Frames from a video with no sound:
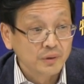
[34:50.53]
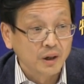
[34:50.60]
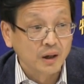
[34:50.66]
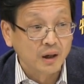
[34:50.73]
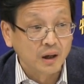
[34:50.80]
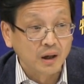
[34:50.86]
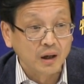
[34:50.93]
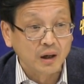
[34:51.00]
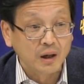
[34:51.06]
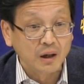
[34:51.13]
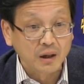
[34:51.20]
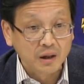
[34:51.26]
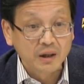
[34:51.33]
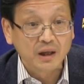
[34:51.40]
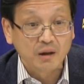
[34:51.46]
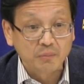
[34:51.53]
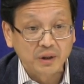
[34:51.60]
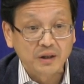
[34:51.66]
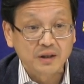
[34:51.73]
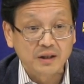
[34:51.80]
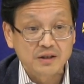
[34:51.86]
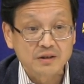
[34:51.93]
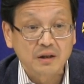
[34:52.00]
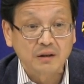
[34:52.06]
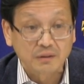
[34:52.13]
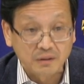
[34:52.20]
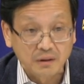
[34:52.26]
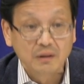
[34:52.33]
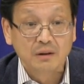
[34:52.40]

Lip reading: can be tested